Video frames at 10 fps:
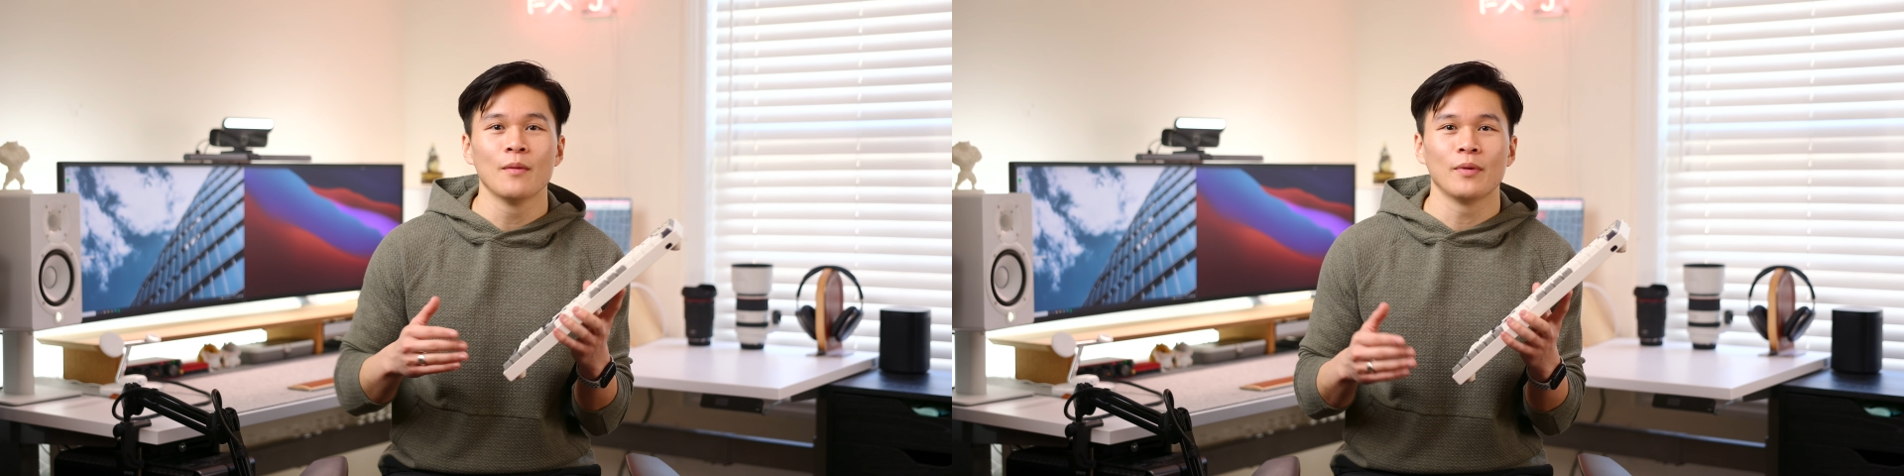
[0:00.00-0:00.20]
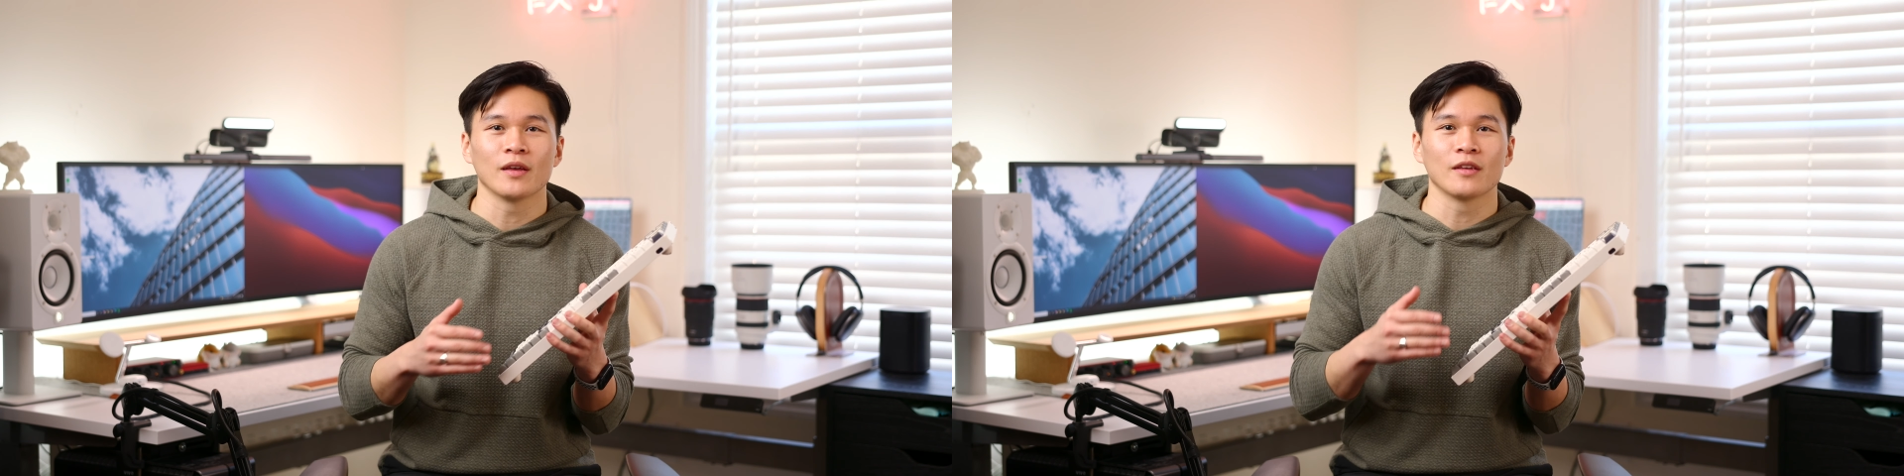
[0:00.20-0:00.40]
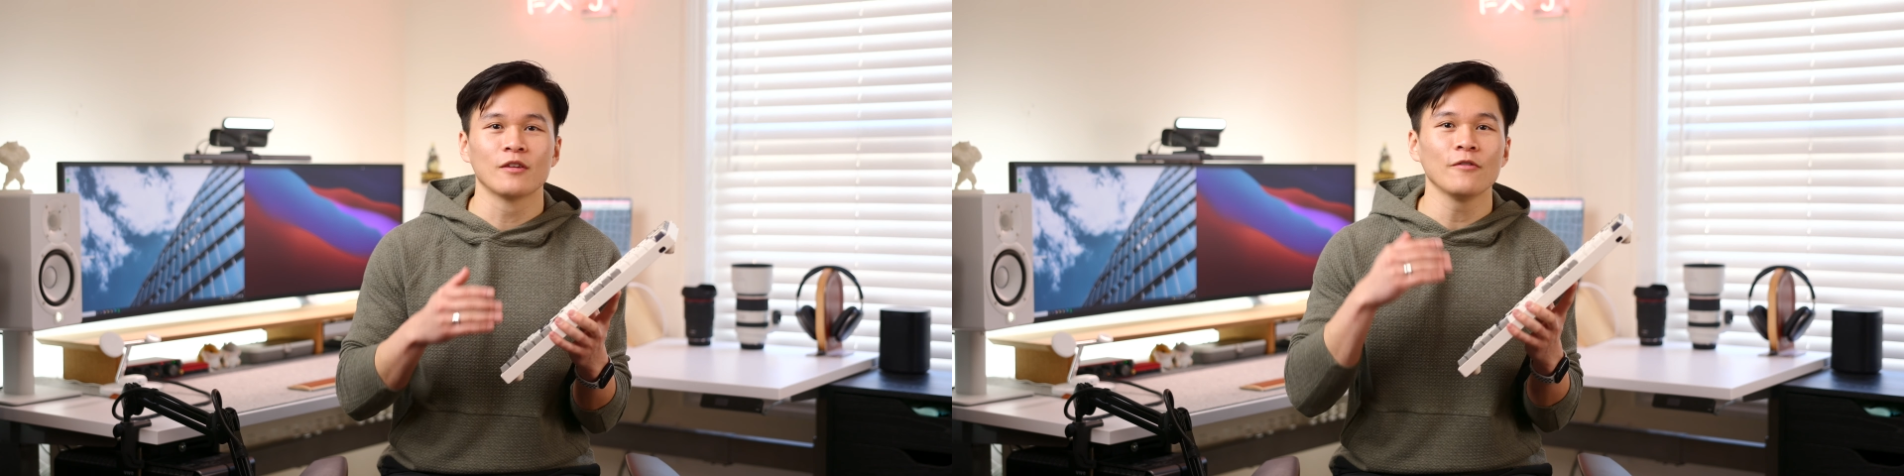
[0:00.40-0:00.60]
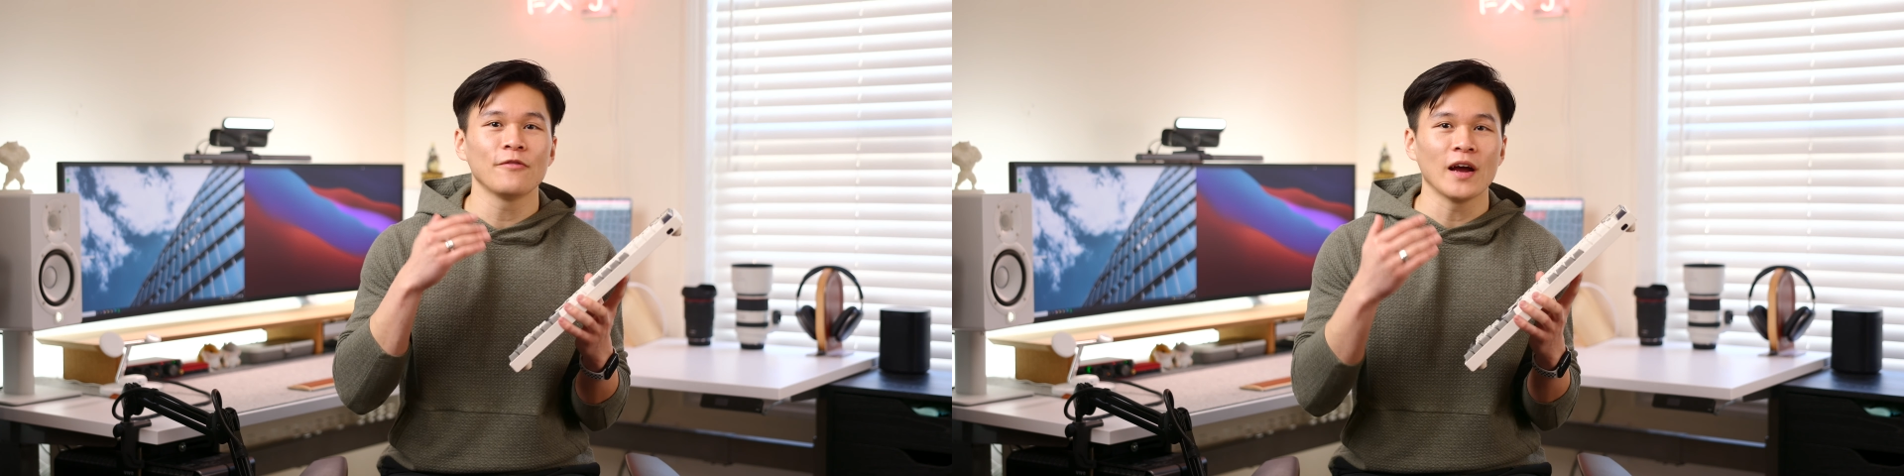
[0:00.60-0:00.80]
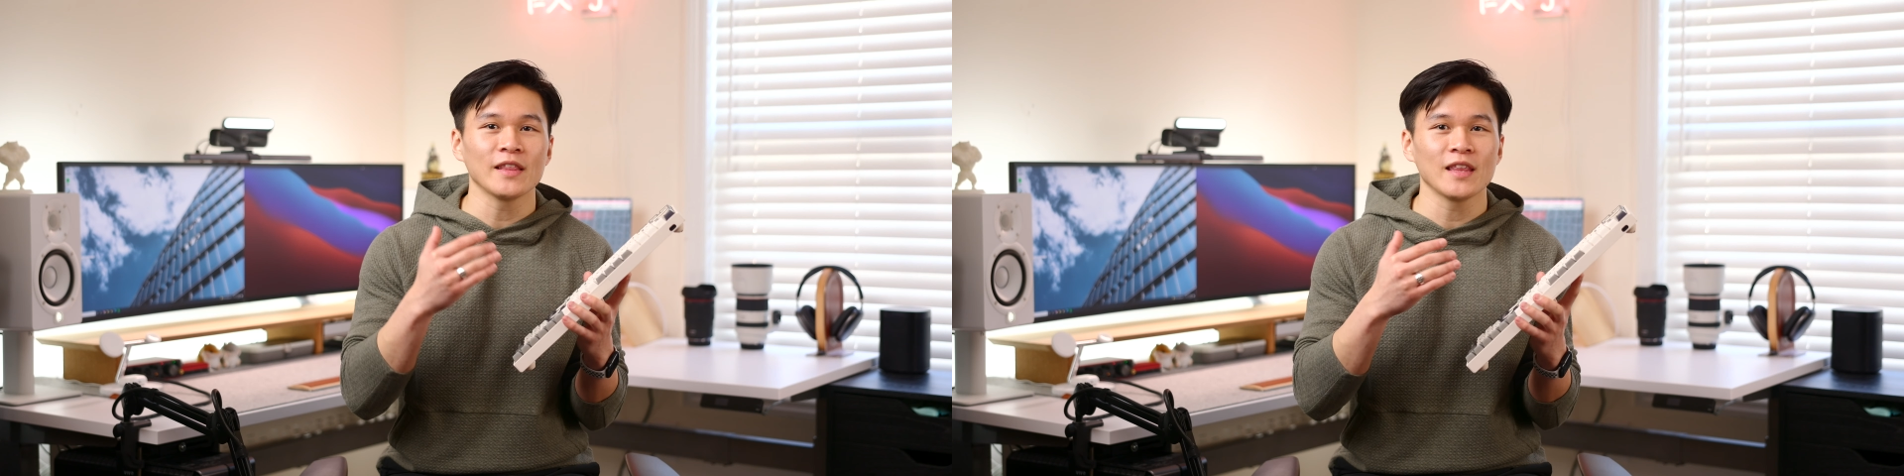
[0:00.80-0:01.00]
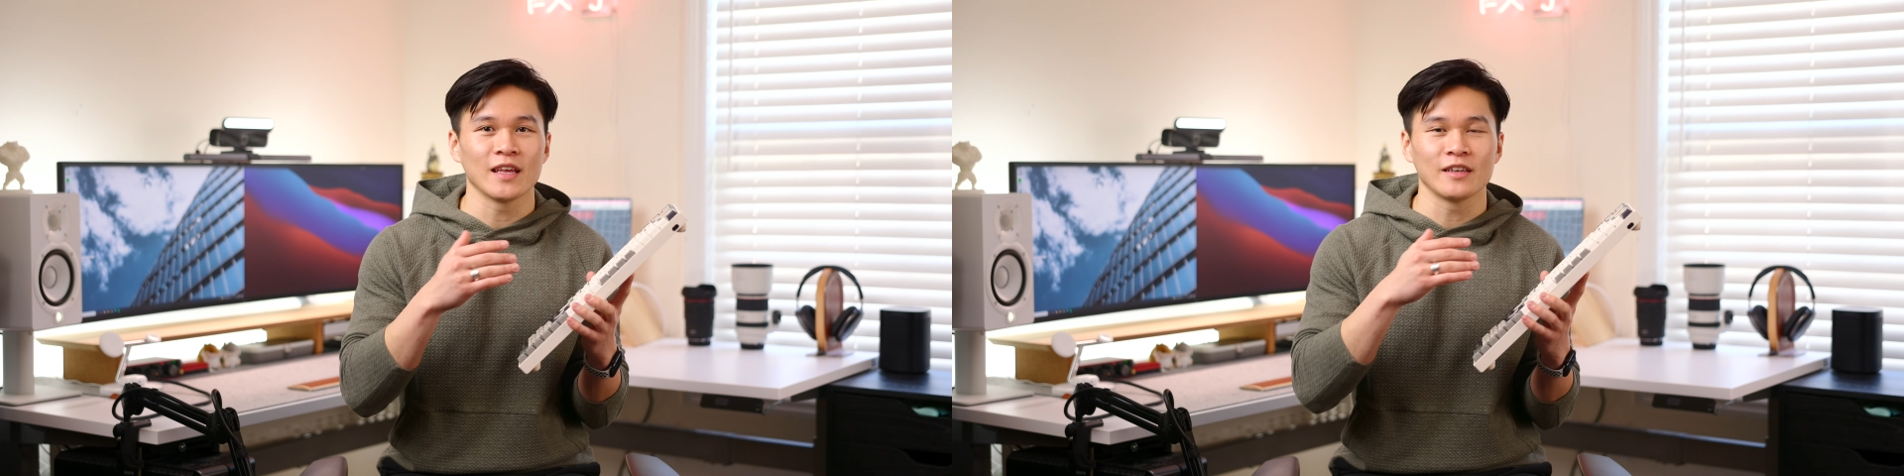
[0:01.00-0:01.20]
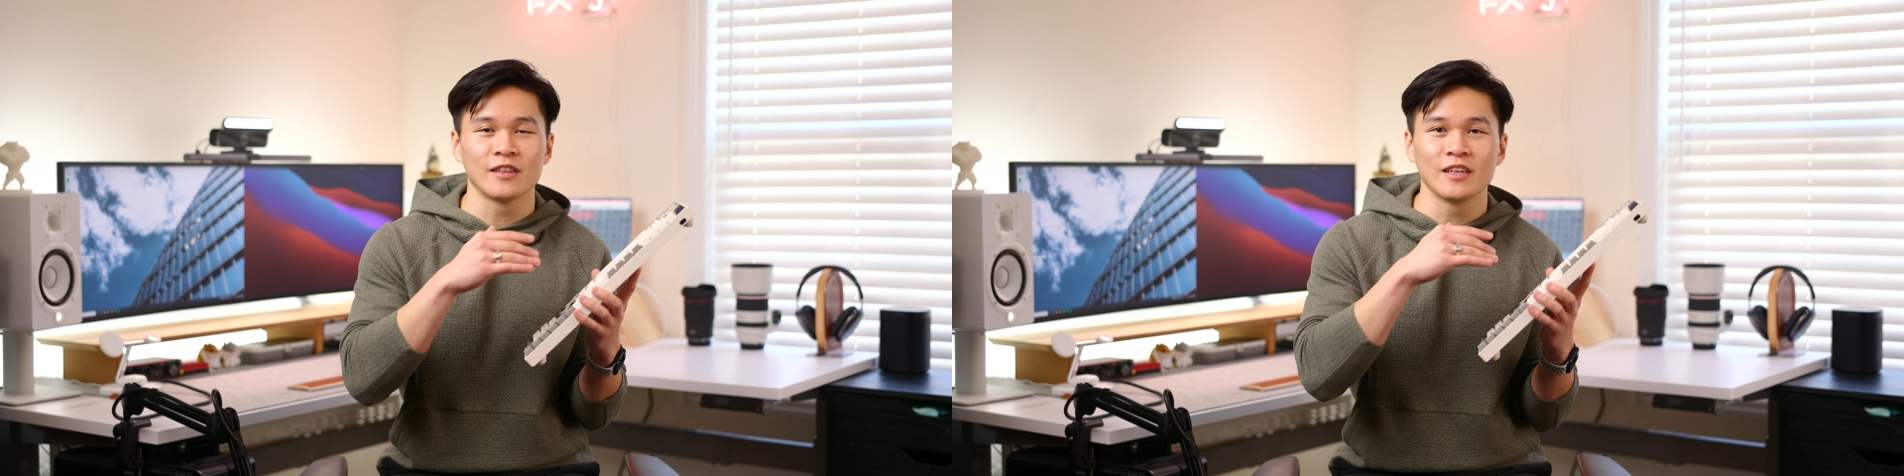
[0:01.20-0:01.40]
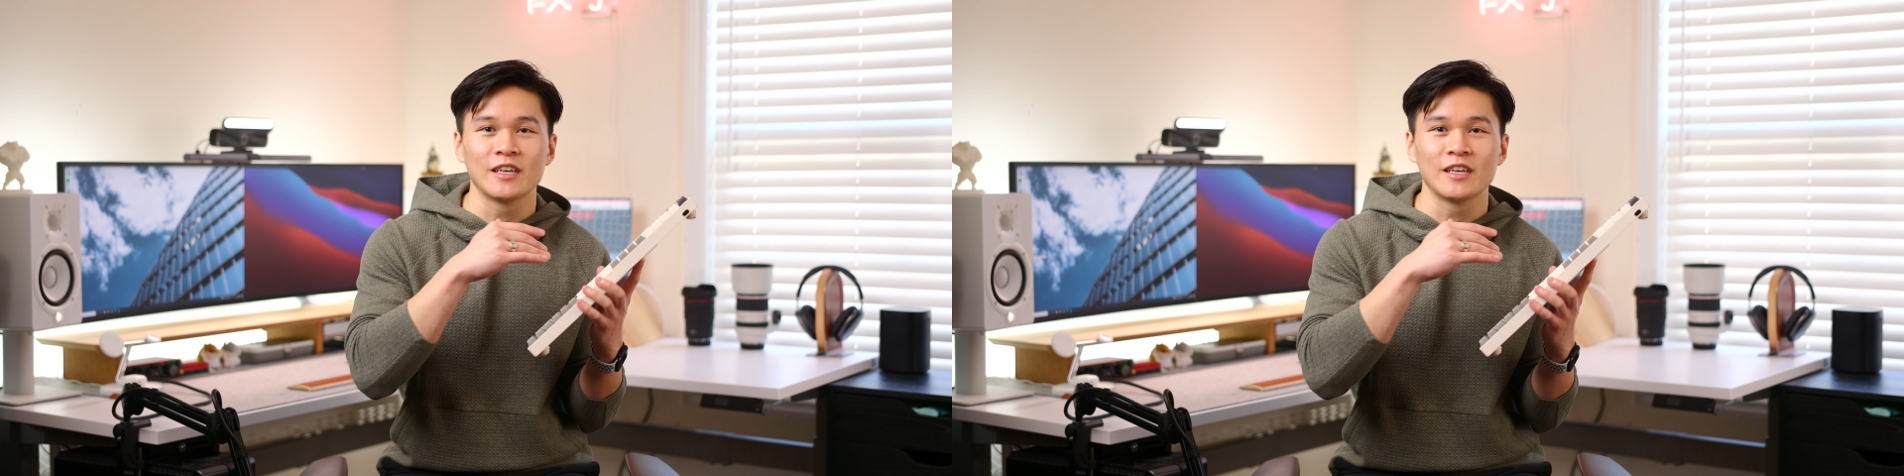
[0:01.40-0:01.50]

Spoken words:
but you'll find that the